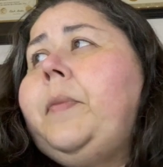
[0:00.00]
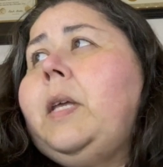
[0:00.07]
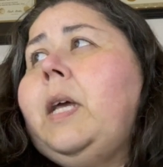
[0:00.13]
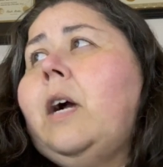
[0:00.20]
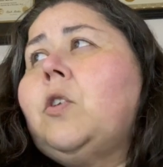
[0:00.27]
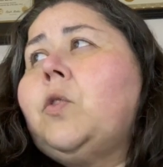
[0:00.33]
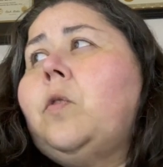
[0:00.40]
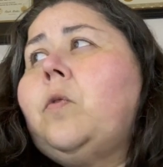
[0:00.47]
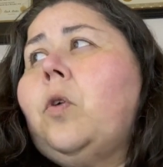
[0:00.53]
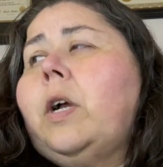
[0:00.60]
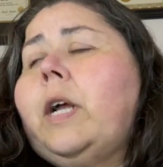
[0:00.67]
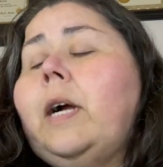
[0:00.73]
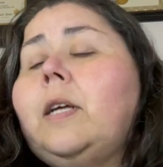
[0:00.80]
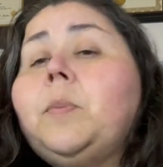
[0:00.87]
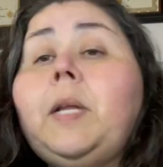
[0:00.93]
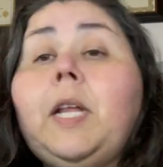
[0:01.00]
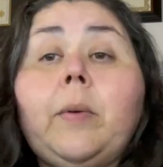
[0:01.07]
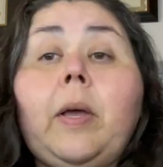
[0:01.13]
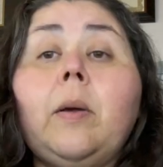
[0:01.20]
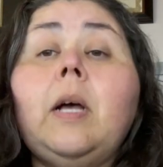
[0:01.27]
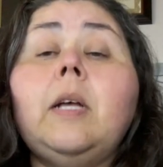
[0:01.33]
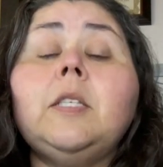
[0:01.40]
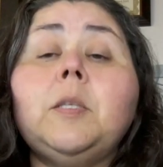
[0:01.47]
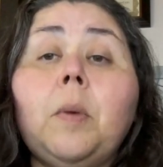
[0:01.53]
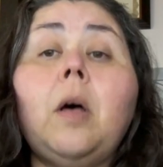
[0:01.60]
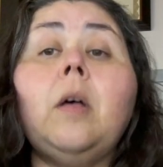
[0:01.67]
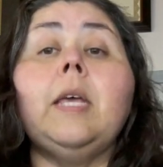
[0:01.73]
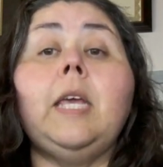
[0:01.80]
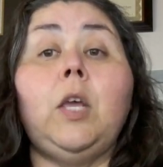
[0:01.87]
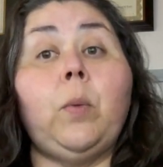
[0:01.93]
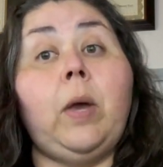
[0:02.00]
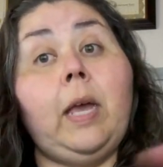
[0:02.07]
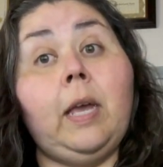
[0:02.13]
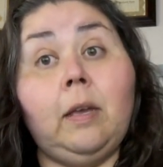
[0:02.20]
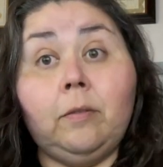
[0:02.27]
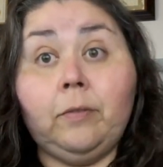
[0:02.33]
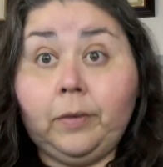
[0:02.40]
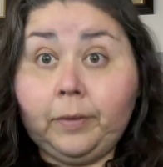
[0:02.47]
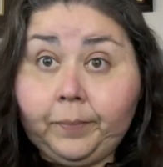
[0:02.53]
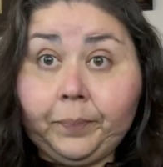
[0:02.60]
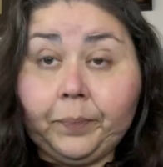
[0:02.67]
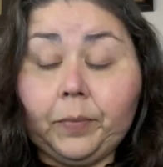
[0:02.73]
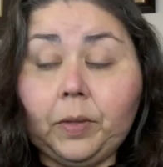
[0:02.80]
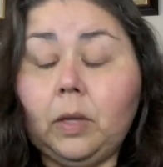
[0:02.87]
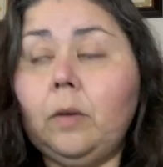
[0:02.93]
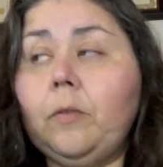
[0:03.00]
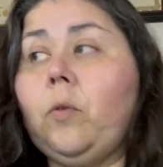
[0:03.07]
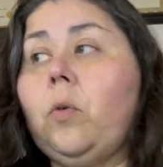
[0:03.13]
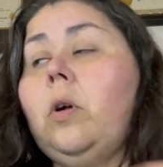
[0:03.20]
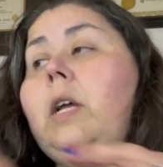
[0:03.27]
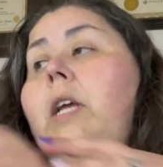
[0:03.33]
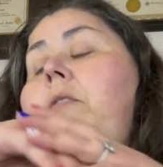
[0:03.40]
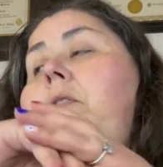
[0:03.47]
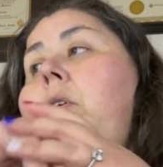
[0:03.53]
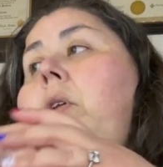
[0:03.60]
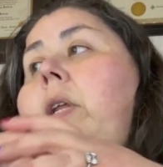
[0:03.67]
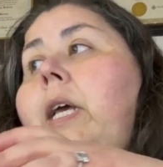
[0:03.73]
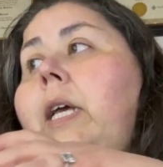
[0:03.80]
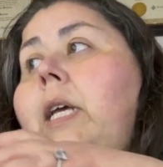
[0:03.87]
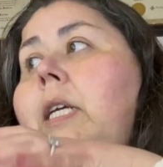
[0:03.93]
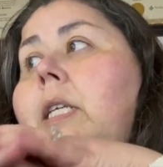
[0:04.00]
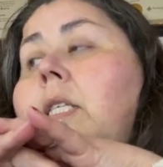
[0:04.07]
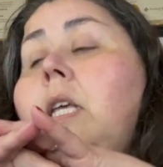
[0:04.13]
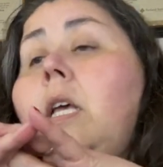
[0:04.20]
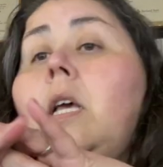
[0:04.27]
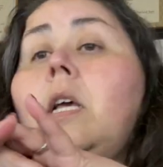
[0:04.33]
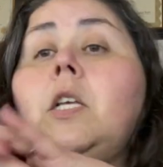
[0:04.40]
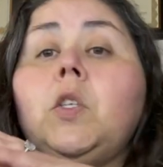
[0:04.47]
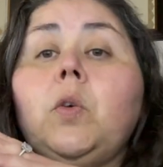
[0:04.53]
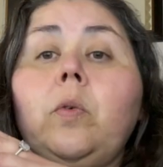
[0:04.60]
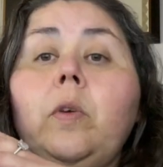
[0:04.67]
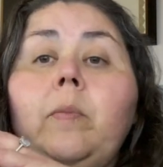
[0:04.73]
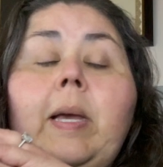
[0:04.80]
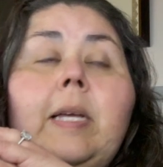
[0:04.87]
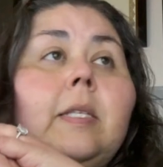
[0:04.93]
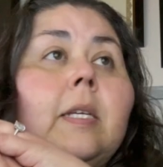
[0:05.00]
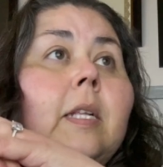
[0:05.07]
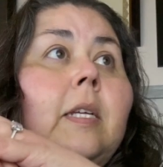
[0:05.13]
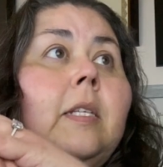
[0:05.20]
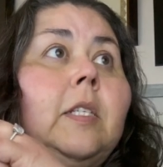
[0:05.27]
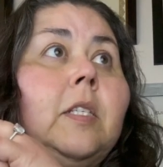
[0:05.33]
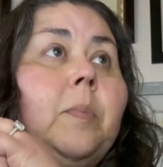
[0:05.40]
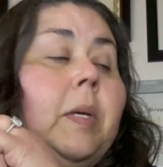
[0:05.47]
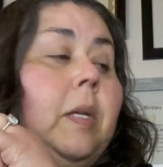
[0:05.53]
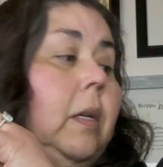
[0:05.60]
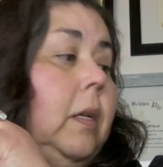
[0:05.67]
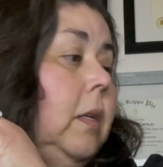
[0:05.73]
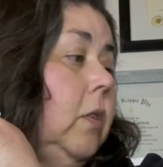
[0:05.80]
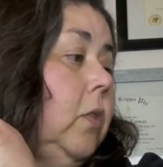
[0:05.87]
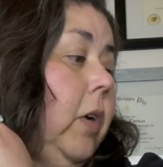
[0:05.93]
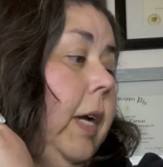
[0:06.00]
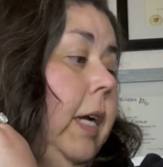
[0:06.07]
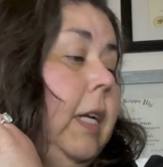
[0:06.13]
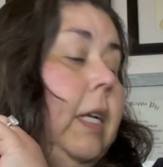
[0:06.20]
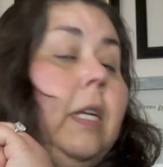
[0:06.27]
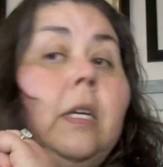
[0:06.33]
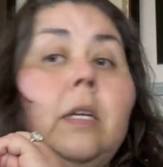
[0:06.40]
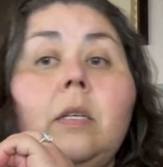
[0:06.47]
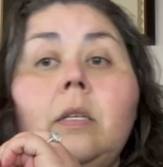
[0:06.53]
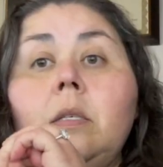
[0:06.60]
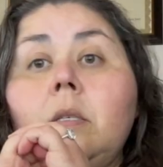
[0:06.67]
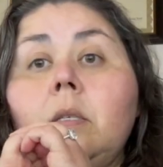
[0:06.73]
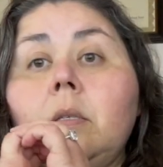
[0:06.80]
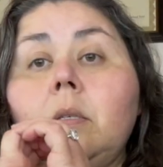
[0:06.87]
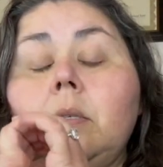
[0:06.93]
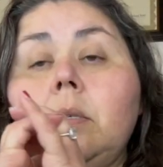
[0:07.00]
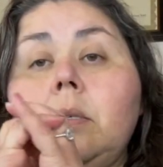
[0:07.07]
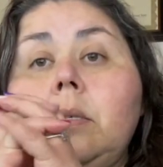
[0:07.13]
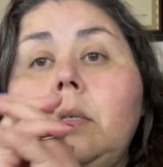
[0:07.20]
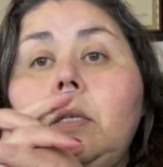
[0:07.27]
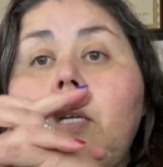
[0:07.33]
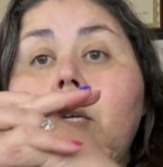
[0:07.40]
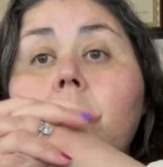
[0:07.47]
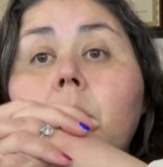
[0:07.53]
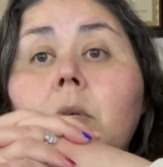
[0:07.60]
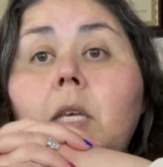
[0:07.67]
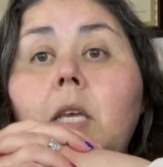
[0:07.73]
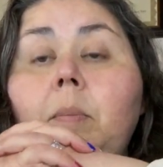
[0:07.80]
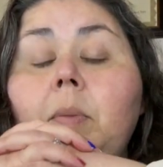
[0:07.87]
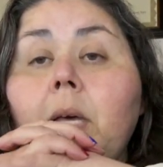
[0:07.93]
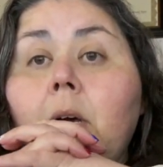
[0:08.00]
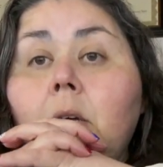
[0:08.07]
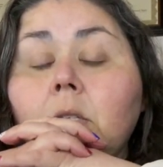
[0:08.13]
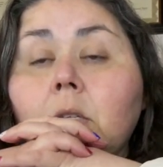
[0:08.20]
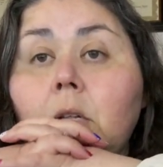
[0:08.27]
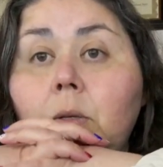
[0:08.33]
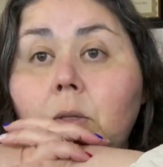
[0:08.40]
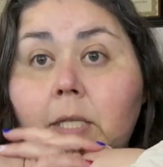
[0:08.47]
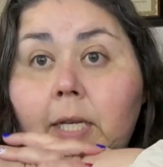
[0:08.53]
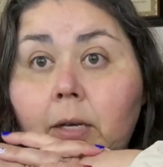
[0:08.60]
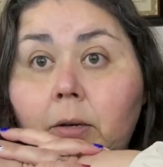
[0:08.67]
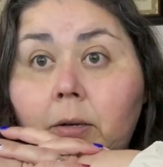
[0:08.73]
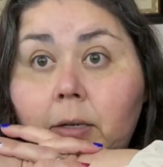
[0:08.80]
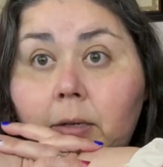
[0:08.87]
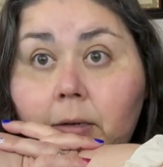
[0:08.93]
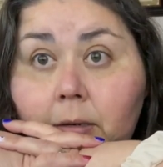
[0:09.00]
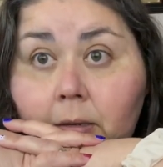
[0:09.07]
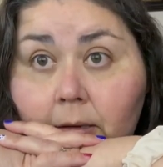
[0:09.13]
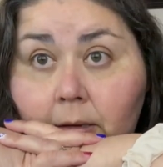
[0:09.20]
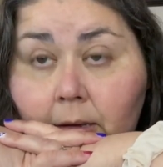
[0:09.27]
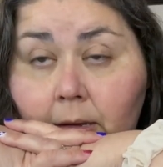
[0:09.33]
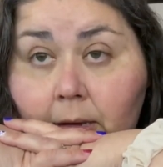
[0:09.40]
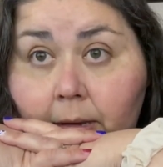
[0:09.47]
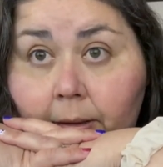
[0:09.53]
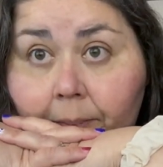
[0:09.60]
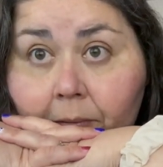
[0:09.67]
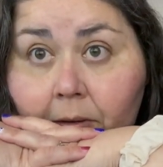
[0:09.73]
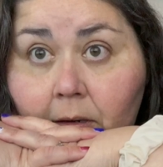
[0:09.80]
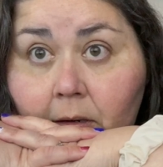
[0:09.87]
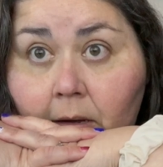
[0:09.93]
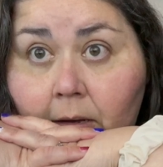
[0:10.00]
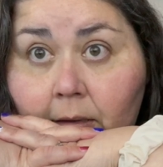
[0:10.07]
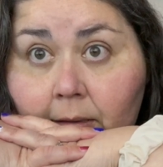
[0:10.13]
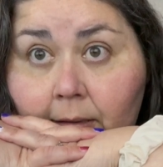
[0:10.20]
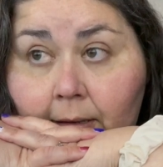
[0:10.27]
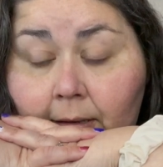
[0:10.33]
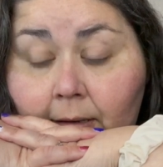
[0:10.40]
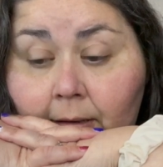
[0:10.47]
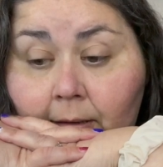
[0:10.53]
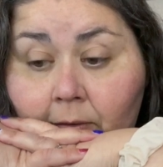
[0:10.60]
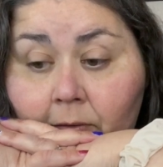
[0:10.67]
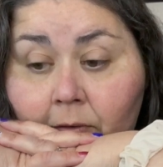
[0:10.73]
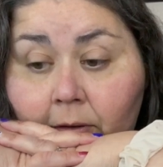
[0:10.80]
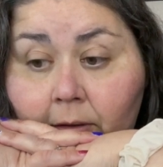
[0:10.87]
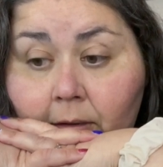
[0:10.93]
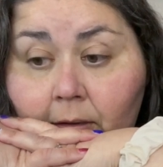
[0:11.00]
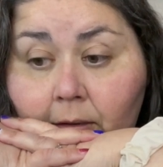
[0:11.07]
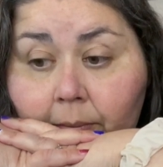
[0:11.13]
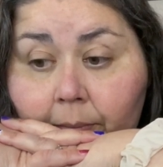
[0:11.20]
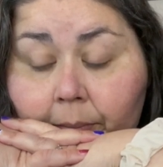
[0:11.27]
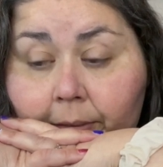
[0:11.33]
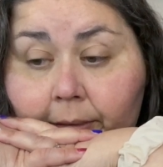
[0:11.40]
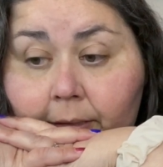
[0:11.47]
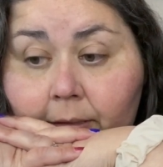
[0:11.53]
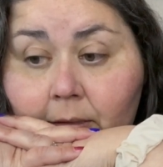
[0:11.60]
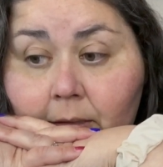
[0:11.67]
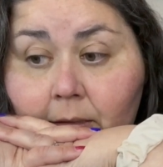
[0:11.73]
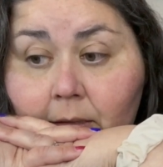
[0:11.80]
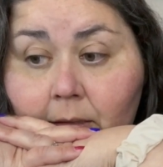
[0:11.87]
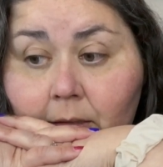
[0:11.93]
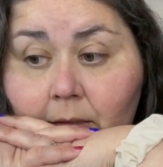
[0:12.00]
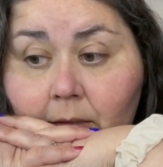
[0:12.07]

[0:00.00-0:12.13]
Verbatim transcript: actual forecast. But anyway, a small heat wave for a few days. So we've basically just been trying to, you know, keep the house closed down and not leave. But